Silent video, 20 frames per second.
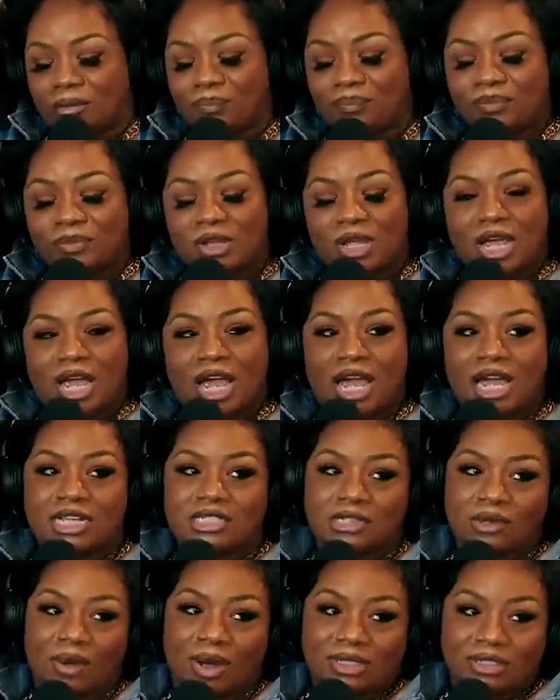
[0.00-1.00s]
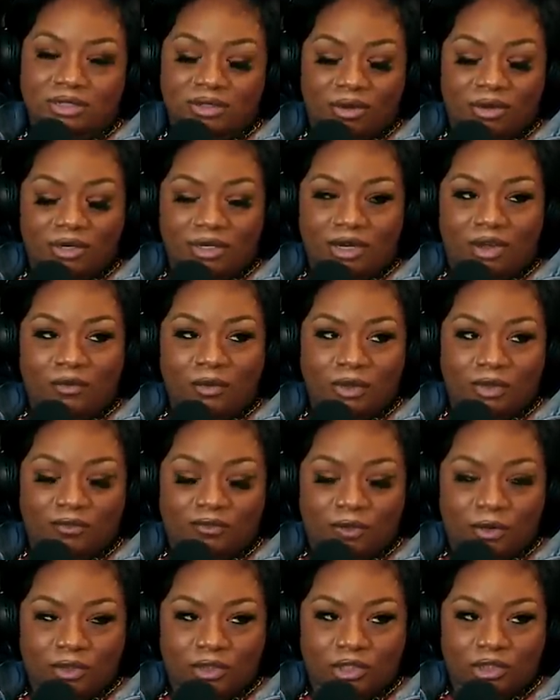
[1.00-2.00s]
Okay. And so I started off with the
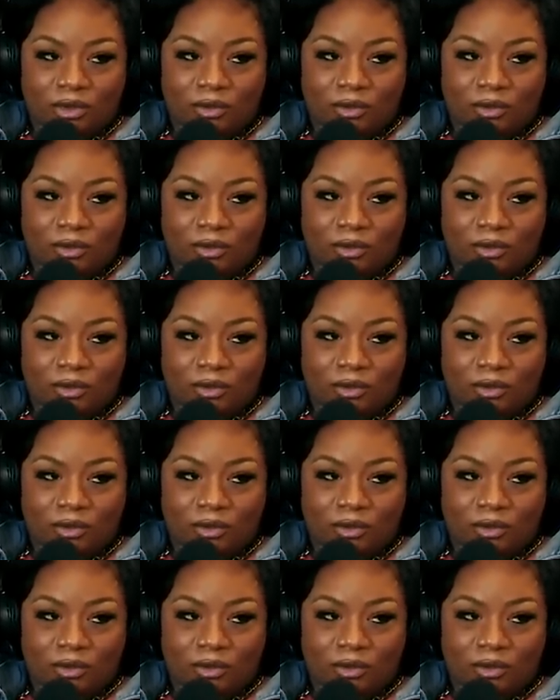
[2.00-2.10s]
first